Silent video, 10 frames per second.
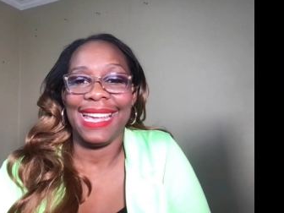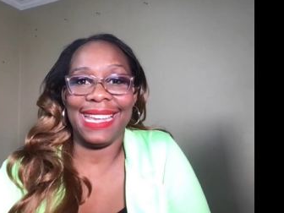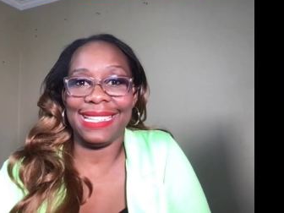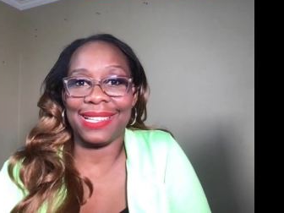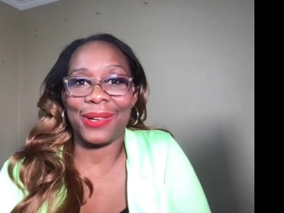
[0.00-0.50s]

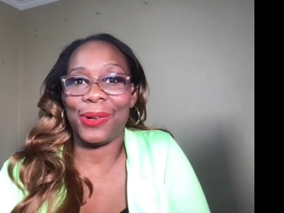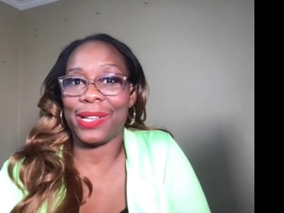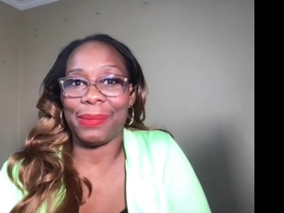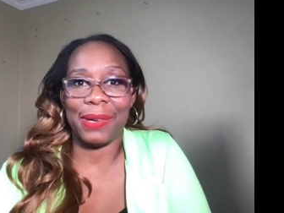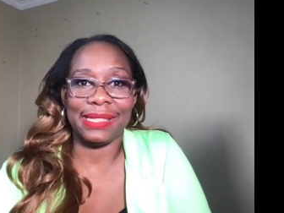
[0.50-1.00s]
in the
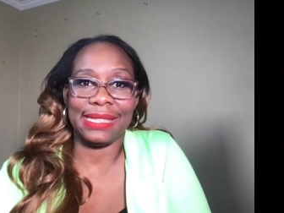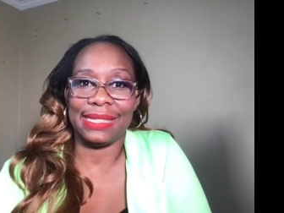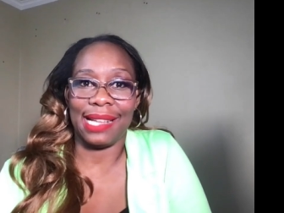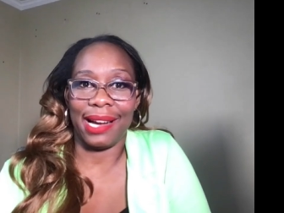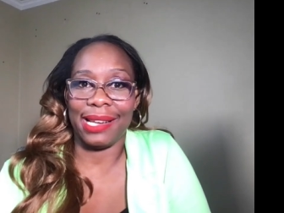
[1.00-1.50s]
colder months it's
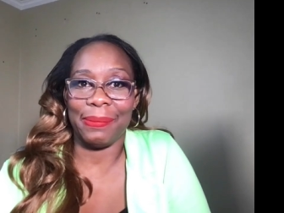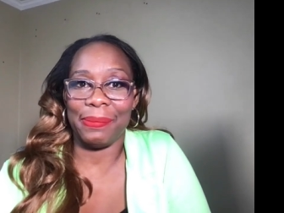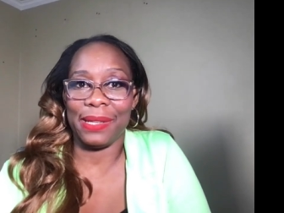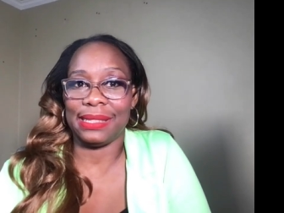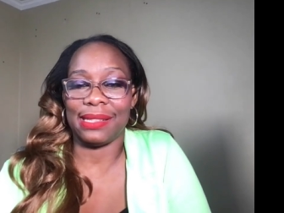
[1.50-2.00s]
not gonna
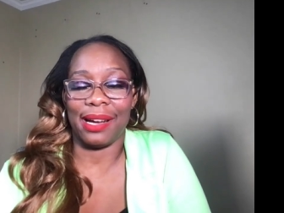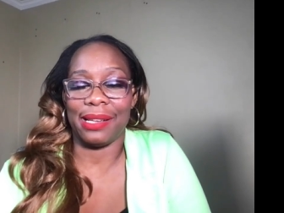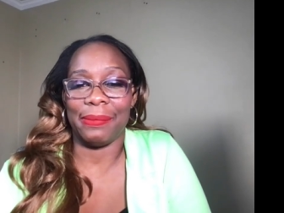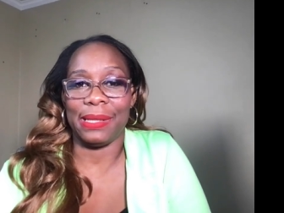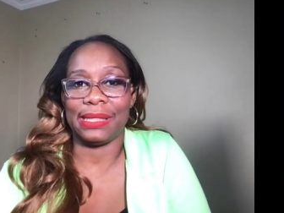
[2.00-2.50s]
it's not
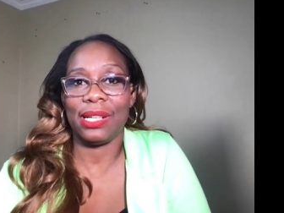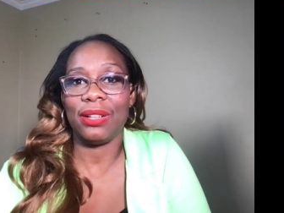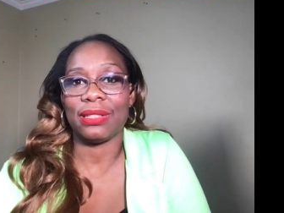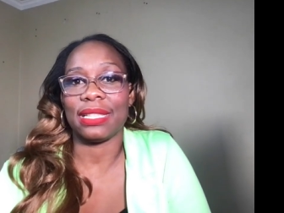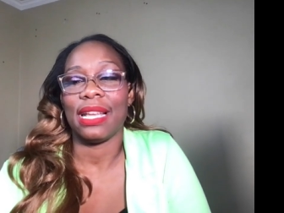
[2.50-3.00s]
gonna be
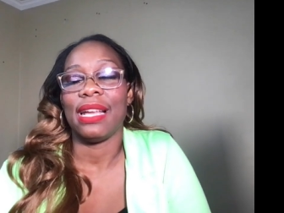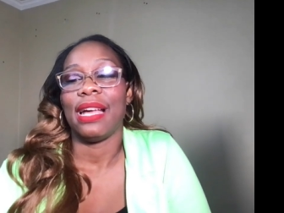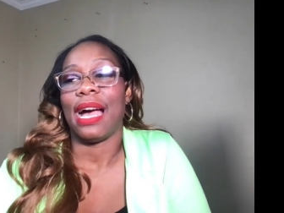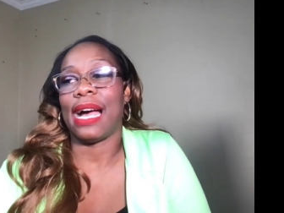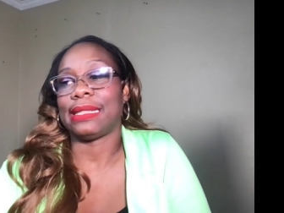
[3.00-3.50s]
sold
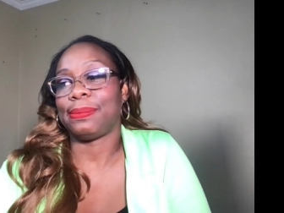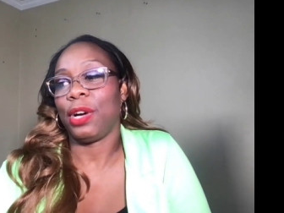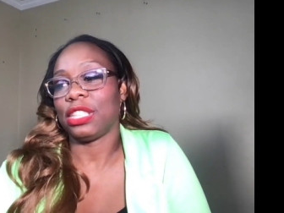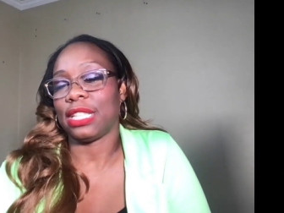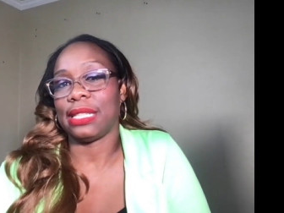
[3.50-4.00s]
as
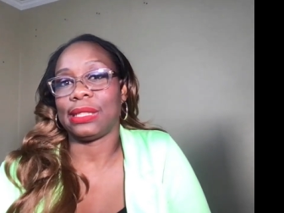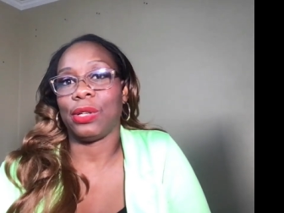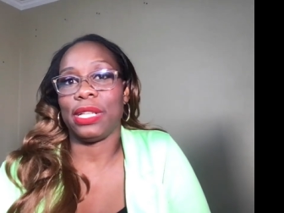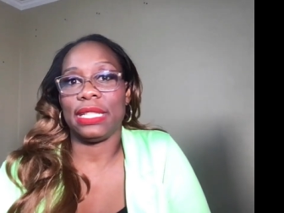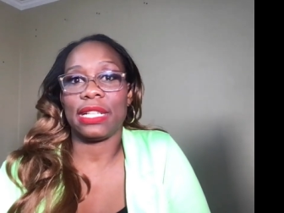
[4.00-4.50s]
much. And so
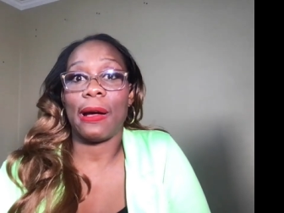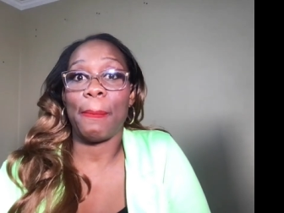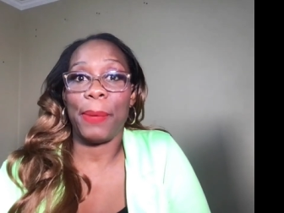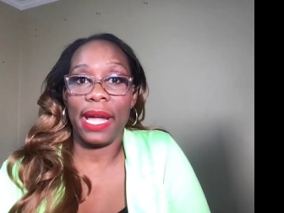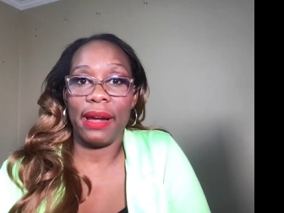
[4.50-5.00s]
you need to
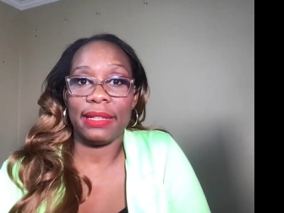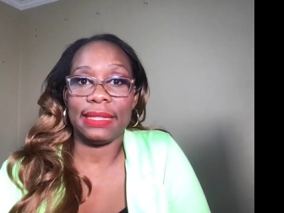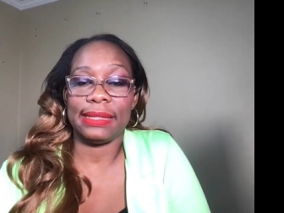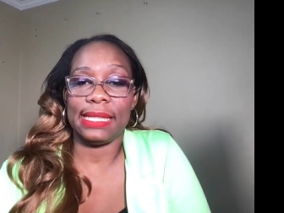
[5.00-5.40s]
compare to